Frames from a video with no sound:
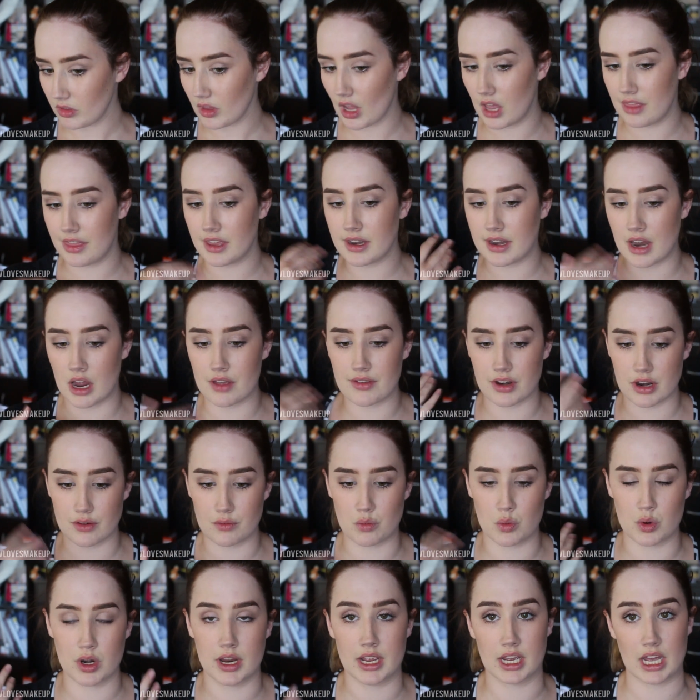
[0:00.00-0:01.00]
I think now that
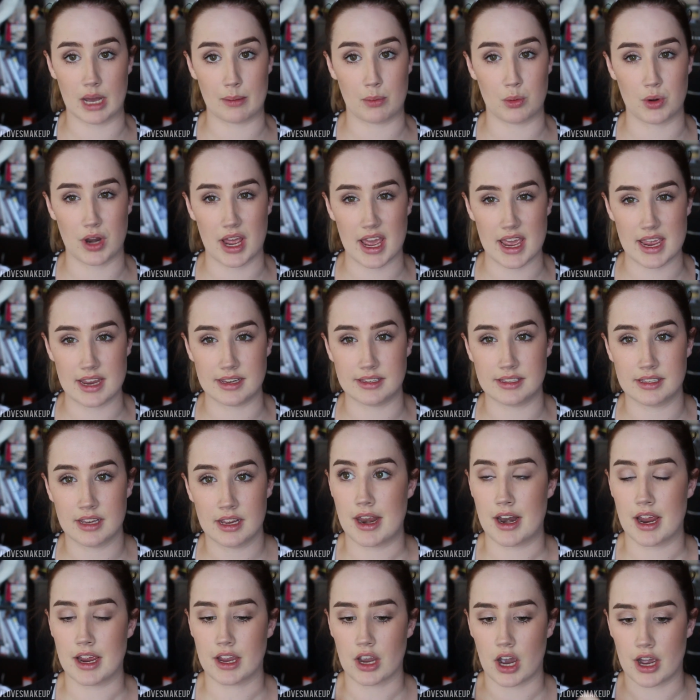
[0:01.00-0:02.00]
I've worn it a couple days
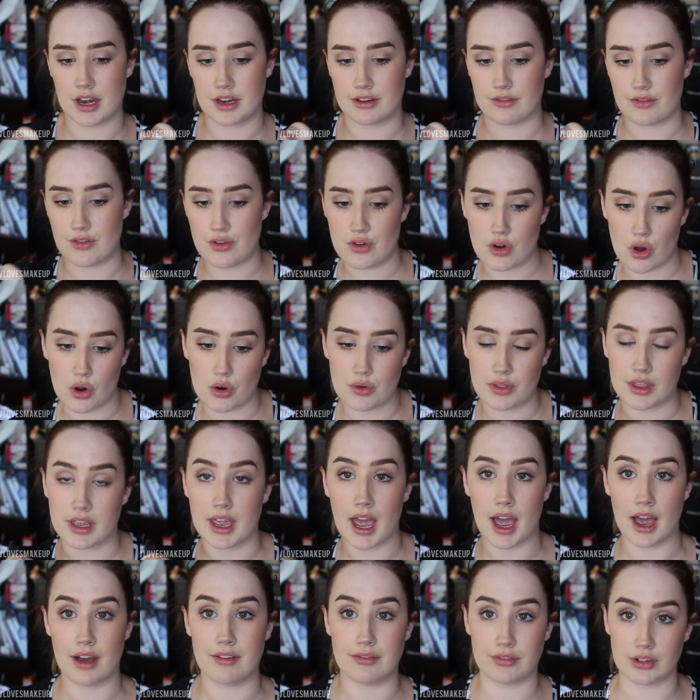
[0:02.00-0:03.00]
and I kind of know the
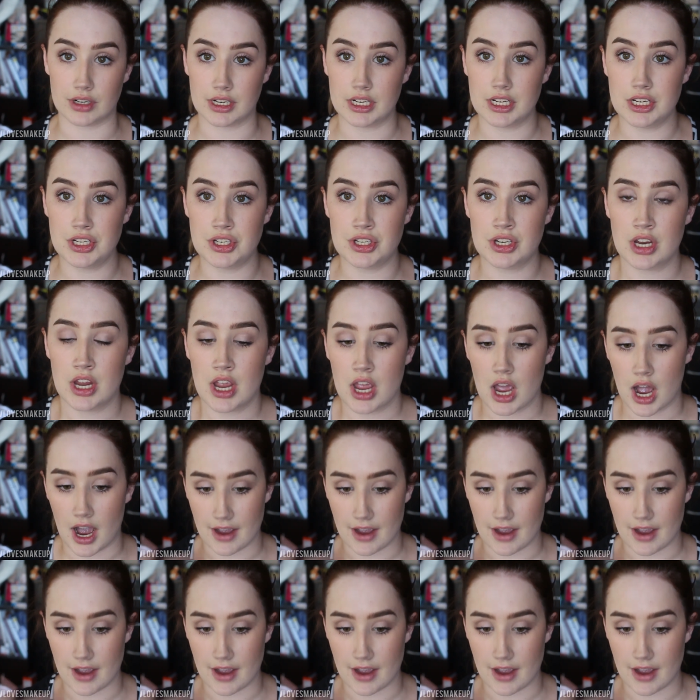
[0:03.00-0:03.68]
coverage,